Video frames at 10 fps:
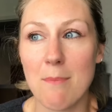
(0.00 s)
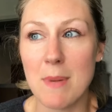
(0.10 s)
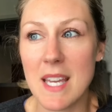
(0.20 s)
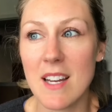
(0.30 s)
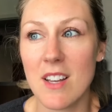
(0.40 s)

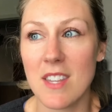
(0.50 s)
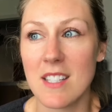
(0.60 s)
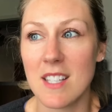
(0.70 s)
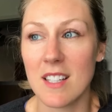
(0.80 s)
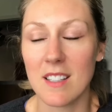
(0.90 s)
being
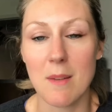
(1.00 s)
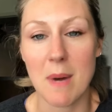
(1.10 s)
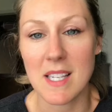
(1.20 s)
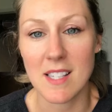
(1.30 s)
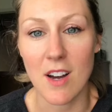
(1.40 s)
authentically
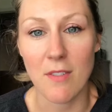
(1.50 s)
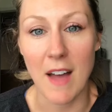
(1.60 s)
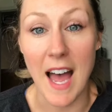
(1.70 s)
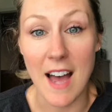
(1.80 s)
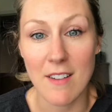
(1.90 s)
myself,
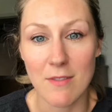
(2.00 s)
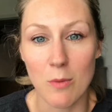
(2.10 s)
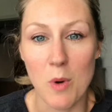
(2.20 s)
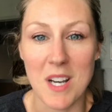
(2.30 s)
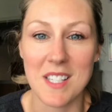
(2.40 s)
have
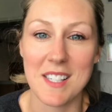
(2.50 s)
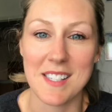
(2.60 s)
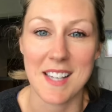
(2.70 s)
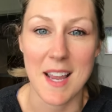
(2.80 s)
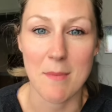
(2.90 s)
wanted to
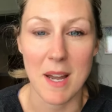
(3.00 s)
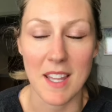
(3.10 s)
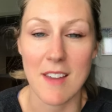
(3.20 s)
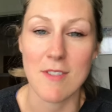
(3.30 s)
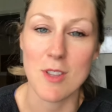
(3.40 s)
stay in my
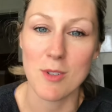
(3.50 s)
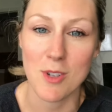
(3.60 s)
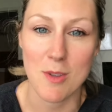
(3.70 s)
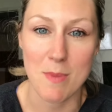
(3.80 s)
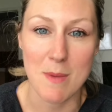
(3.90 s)
life, and those
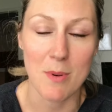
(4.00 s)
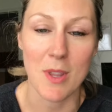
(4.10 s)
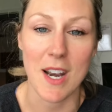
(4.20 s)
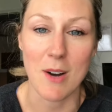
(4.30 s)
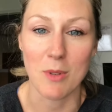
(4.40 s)
are the people
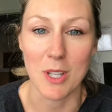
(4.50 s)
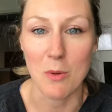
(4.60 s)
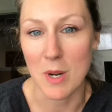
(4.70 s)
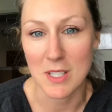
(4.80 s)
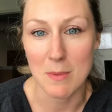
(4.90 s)
that I really
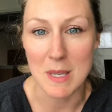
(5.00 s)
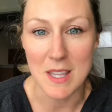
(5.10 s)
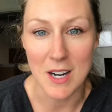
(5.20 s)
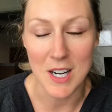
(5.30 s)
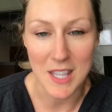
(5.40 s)
want to be
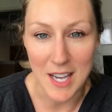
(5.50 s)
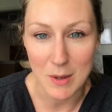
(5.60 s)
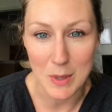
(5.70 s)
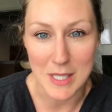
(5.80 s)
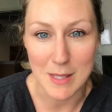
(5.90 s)
there and
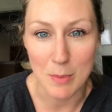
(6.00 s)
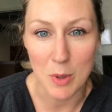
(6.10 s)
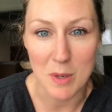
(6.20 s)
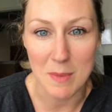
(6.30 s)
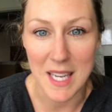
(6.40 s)
that want to
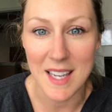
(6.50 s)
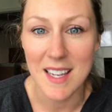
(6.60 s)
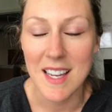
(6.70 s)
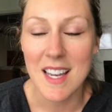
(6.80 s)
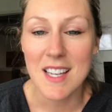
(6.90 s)
support me.
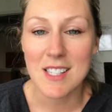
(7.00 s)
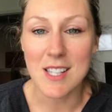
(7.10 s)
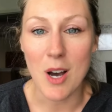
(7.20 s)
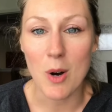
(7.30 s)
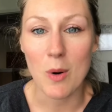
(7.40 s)

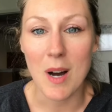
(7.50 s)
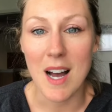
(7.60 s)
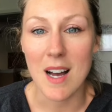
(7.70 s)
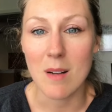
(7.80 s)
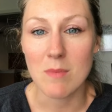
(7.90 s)
So
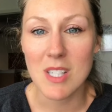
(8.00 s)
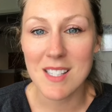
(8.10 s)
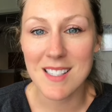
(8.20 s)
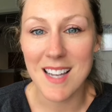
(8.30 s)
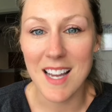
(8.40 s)

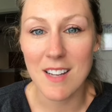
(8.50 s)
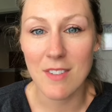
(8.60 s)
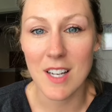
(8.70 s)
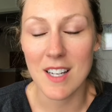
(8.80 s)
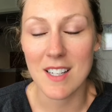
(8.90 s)
just kind
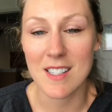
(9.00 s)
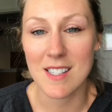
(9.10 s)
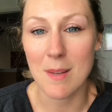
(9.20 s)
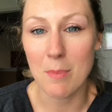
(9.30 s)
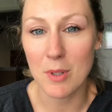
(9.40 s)
of a
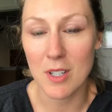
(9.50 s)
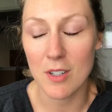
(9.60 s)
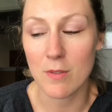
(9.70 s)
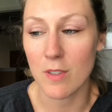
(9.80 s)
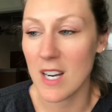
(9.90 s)
simple
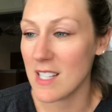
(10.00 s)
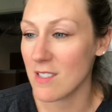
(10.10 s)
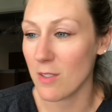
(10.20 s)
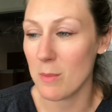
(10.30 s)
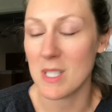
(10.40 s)
little
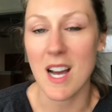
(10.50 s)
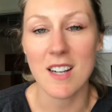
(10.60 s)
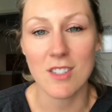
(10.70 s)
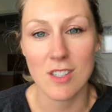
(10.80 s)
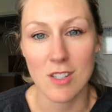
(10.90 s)
phrase from a
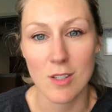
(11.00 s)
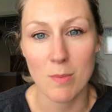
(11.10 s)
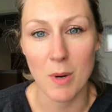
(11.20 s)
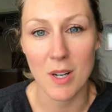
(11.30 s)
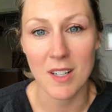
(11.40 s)
Dr.
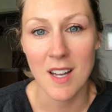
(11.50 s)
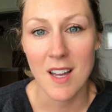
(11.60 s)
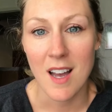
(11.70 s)
Seuss book.